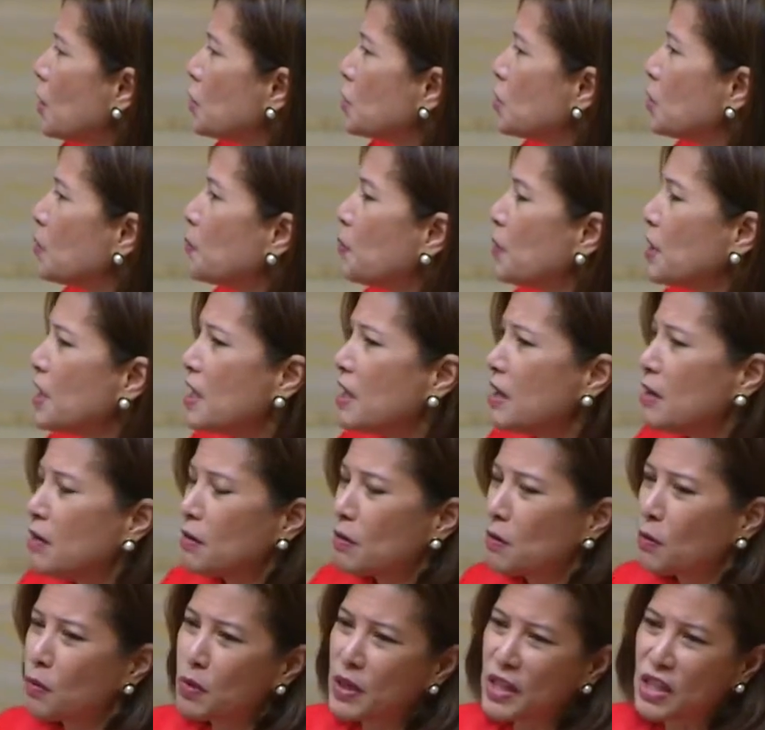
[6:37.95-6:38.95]
to
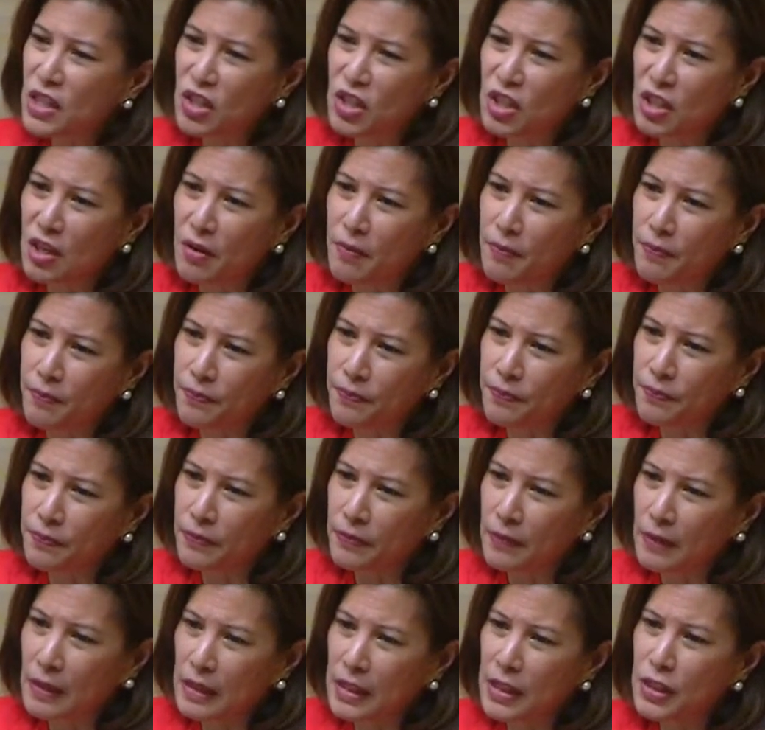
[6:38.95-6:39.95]
bring wisdom
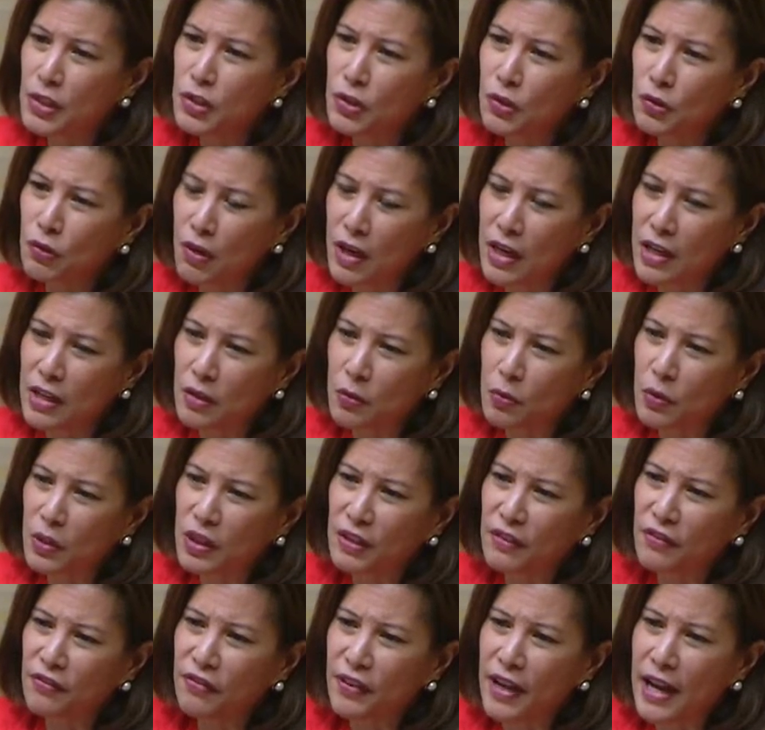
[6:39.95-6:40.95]
integrated with
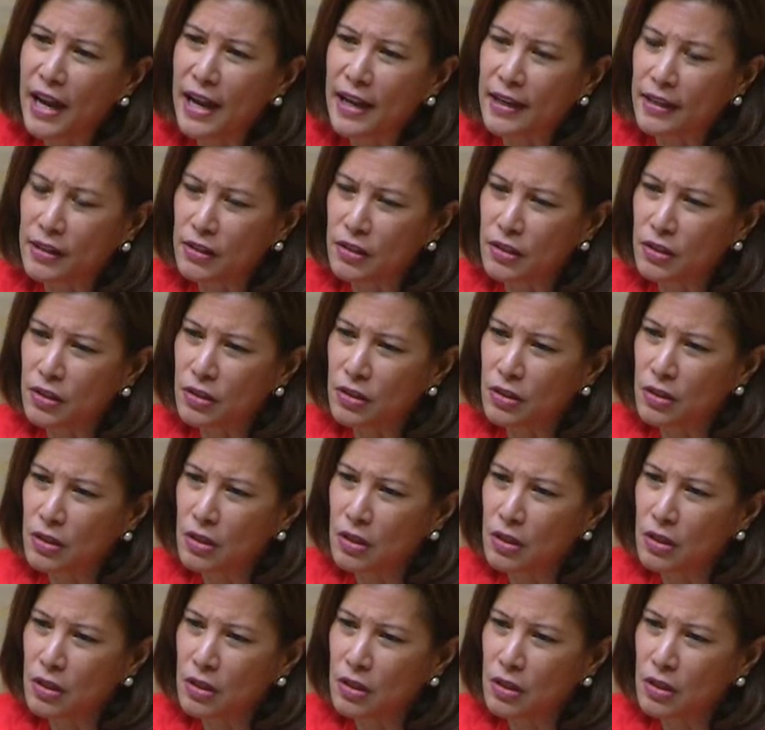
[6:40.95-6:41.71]
the facts